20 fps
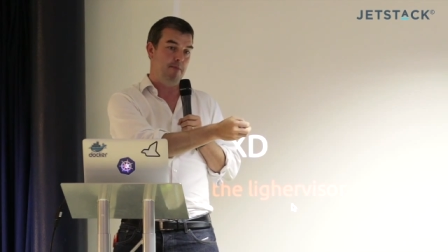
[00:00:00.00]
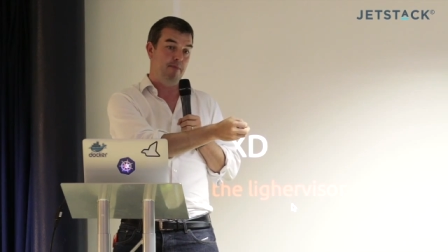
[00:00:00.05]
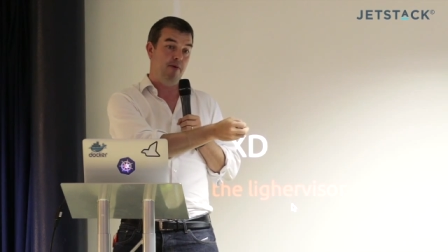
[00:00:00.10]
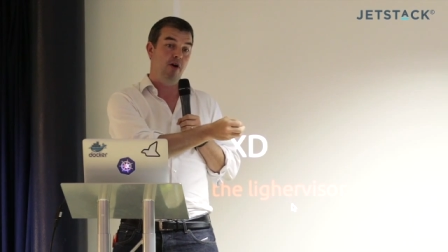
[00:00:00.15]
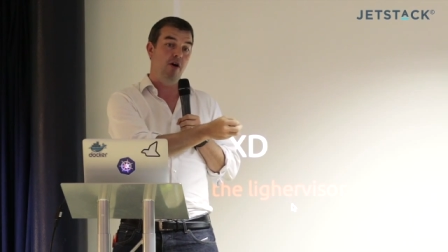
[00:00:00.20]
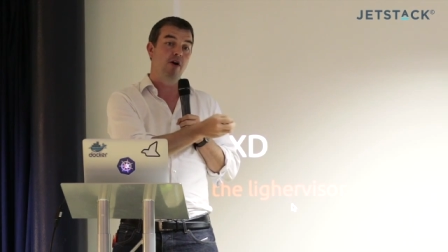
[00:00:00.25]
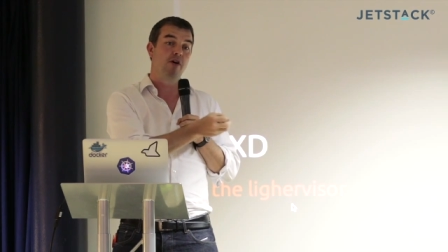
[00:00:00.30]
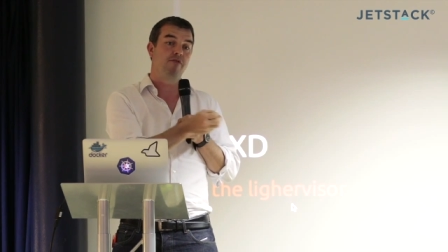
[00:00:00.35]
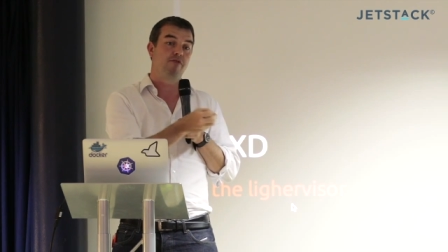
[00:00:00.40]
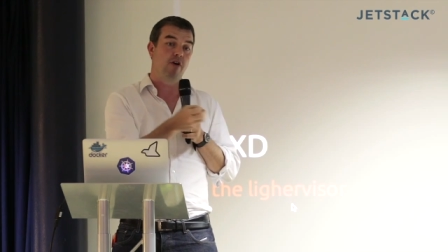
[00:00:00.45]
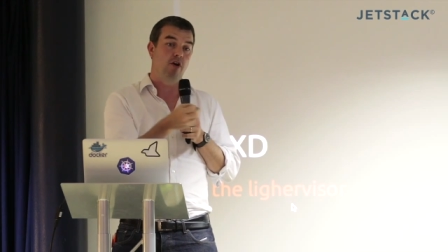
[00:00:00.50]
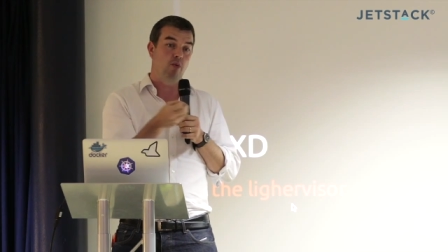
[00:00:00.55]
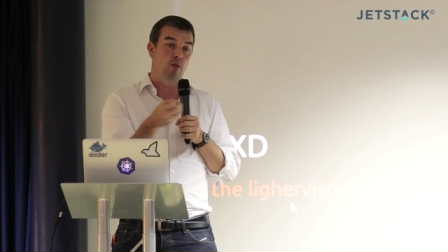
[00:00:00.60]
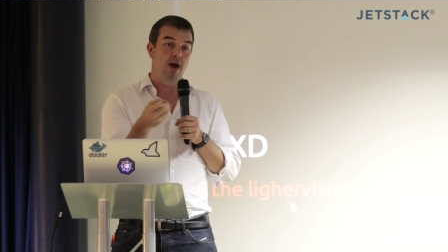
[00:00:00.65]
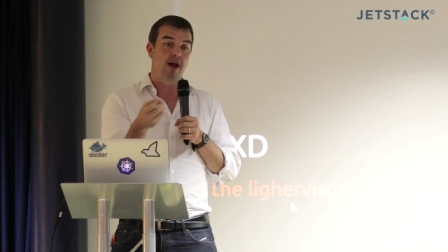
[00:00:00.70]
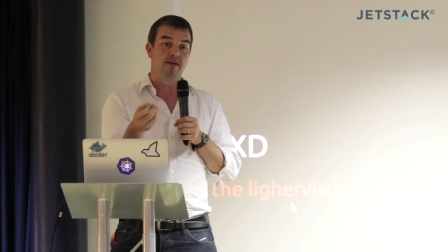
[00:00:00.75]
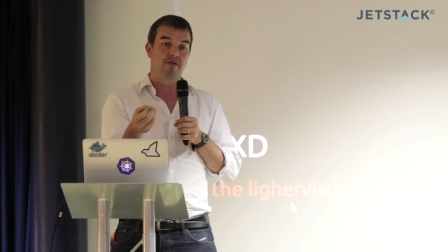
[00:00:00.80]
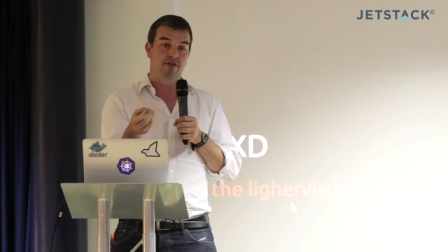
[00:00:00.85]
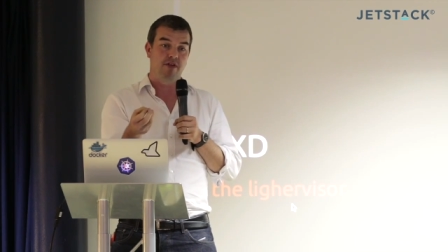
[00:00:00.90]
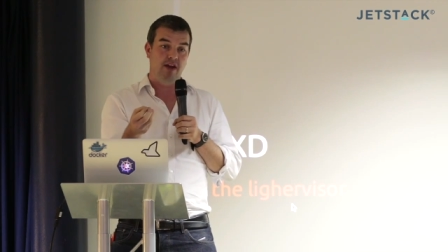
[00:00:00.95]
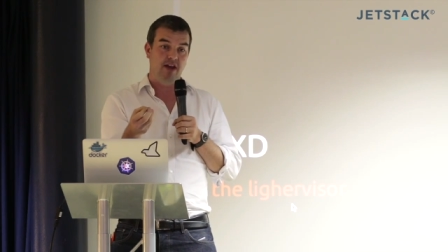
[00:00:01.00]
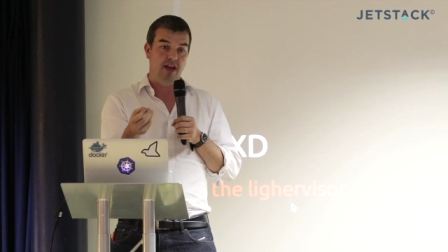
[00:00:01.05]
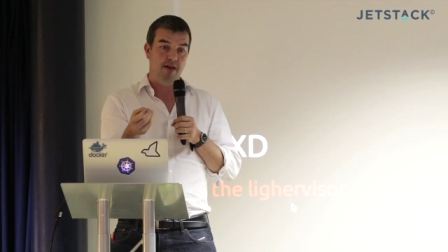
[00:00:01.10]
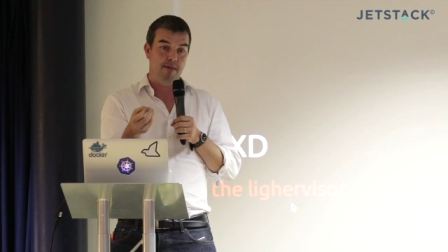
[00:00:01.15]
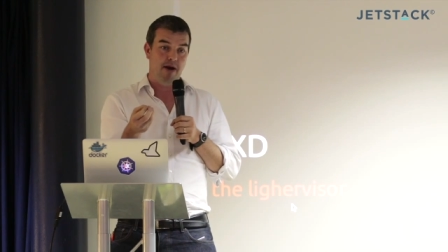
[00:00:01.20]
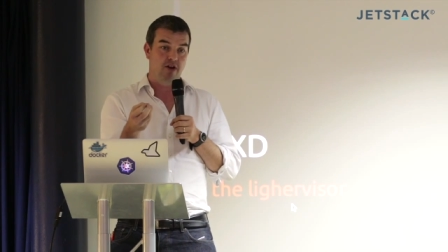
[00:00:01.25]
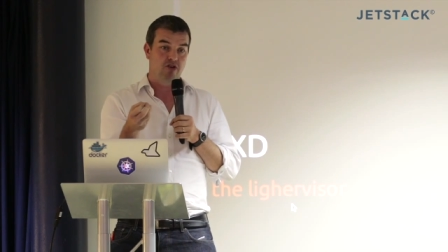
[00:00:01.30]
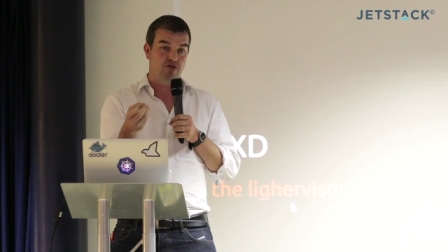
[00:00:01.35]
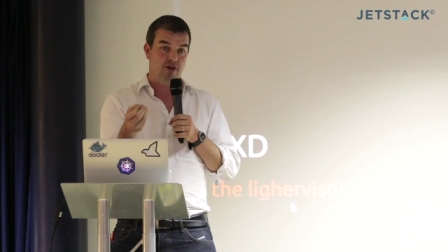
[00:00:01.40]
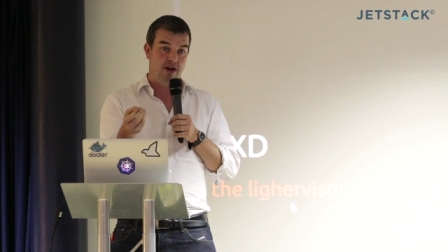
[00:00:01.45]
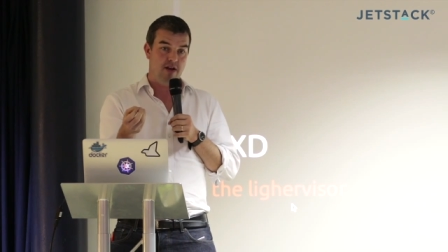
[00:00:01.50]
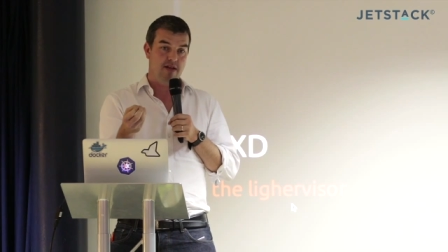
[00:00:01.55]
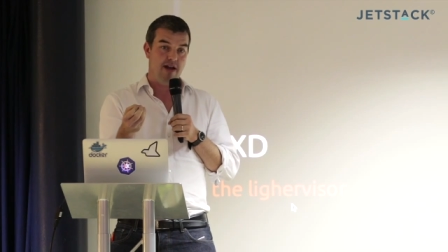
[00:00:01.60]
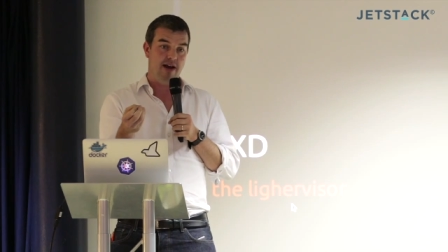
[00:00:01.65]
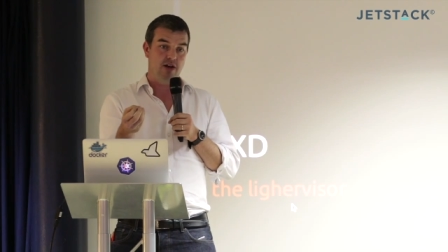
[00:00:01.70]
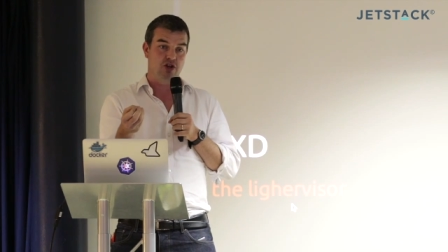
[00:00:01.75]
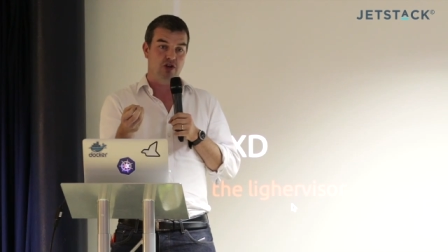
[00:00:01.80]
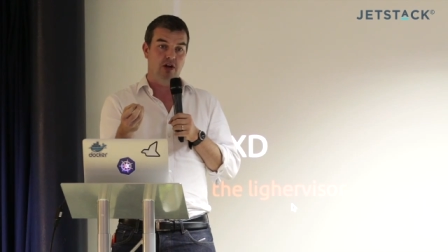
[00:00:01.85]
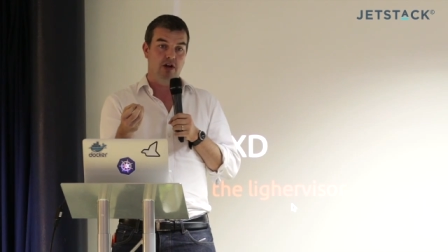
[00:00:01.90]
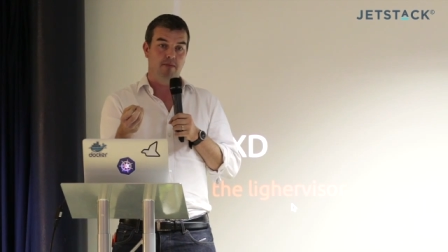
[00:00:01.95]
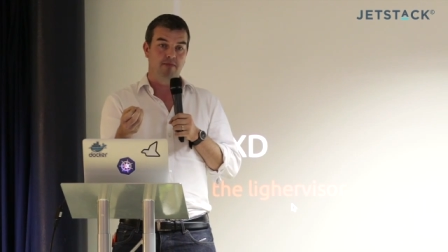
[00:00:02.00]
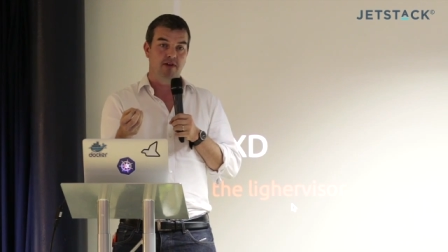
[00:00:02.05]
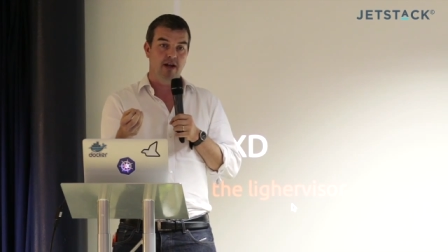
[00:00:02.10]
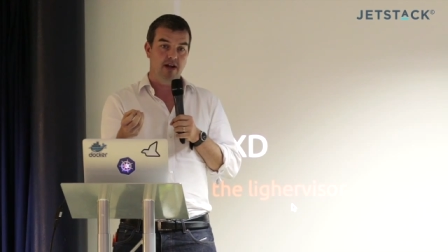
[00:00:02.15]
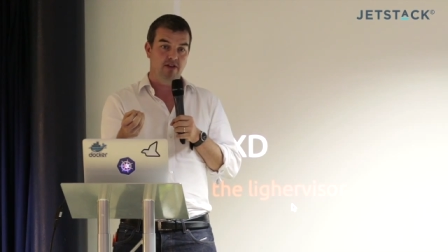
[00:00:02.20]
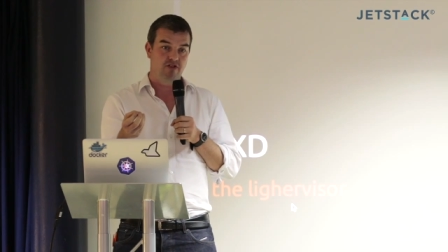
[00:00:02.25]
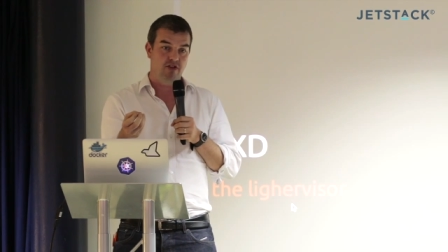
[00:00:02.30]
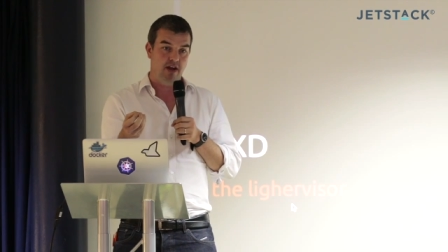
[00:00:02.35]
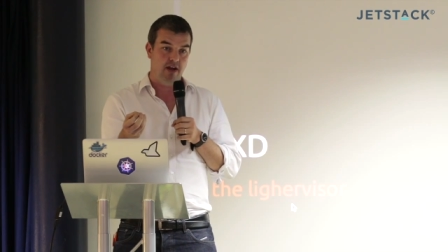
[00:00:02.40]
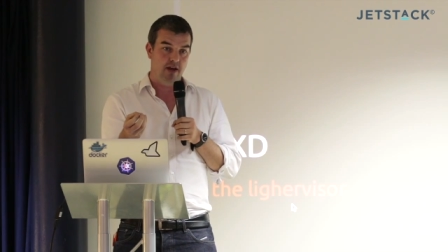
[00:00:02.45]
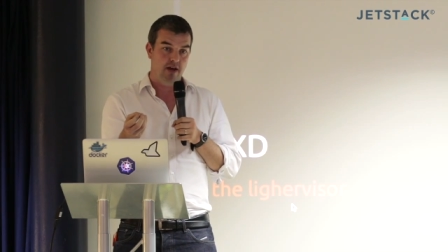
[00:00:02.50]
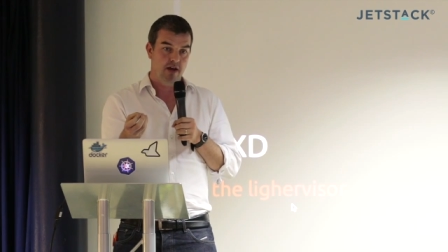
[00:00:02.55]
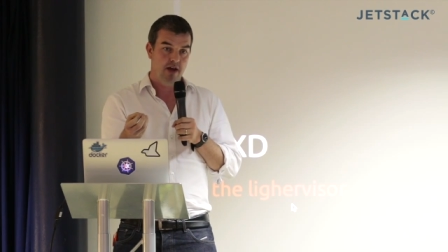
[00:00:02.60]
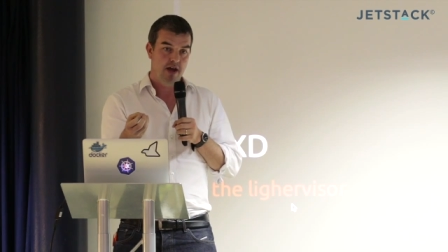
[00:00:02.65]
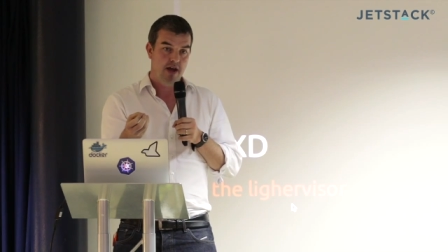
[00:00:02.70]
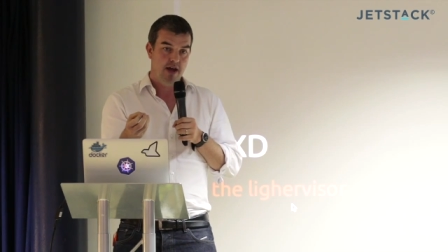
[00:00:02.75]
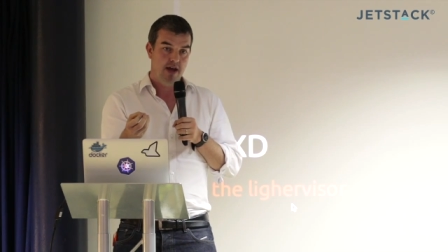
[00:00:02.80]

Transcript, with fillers: perfect way of thinking about transactional updating